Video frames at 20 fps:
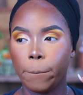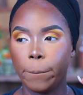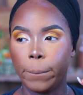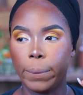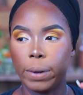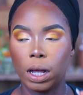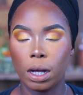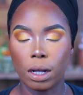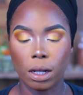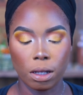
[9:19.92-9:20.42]

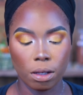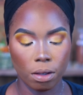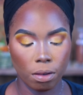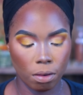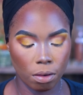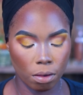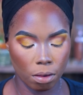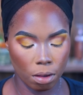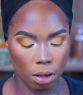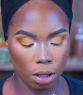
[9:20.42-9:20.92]

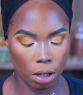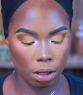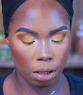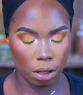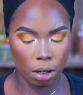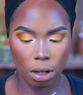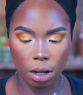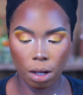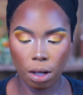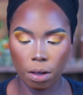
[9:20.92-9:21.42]
blackest
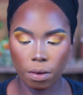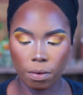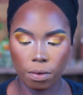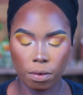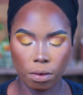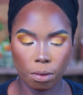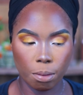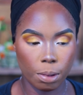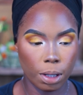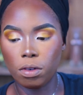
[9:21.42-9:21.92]
liner I have,
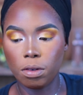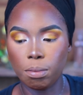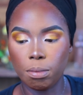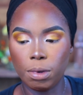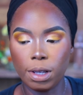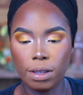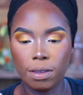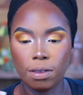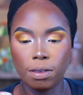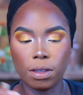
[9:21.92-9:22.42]
so she
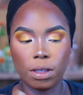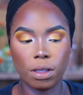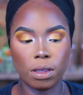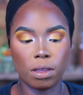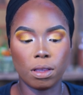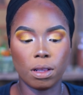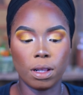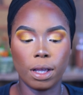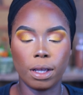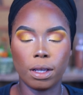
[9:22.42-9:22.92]
makes
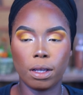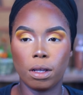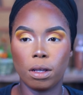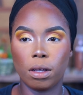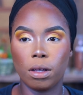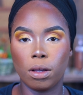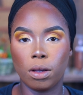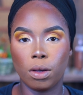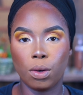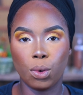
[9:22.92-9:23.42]
it
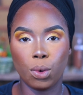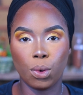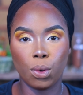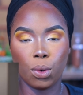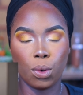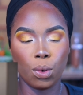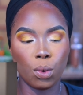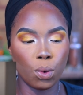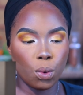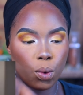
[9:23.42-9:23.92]
like
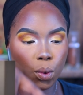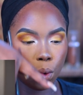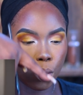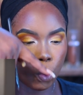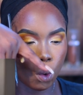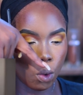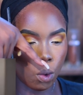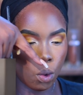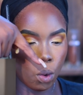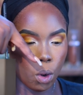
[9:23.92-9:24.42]

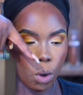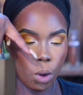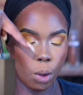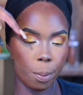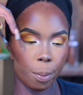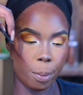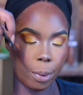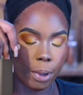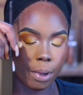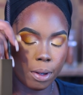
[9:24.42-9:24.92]
go
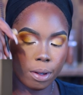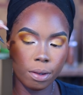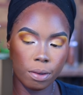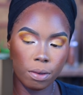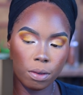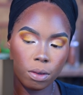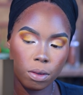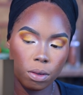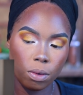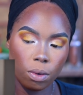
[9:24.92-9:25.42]
up,
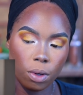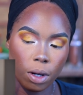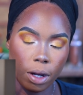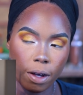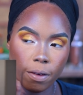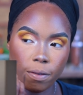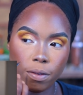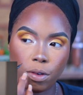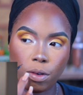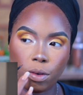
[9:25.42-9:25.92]
so I
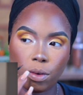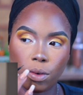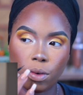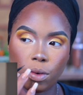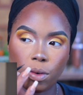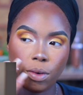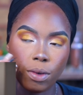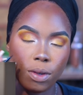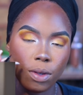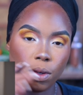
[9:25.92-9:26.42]
have
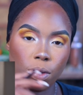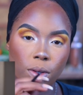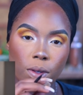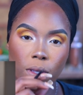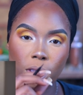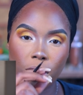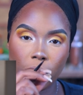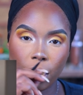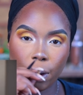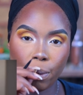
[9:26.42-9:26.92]
to
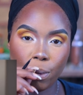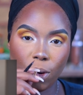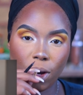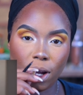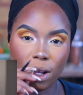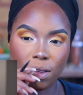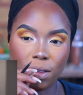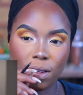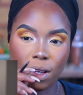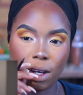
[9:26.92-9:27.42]
keep
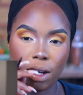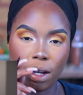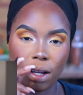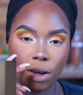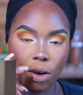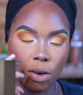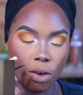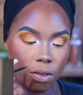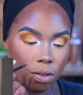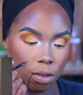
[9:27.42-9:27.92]
quiet so I
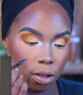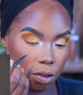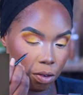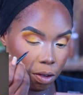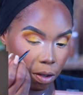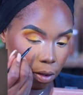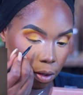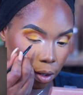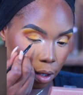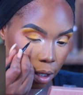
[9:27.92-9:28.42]
can
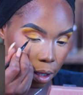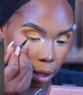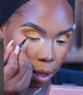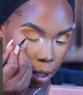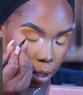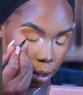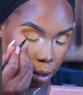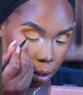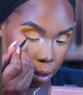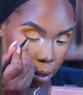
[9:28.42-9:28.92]
concentrate to
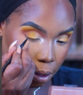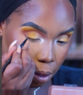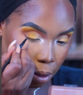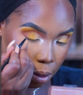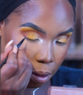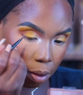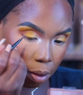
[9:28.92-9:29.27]
get that.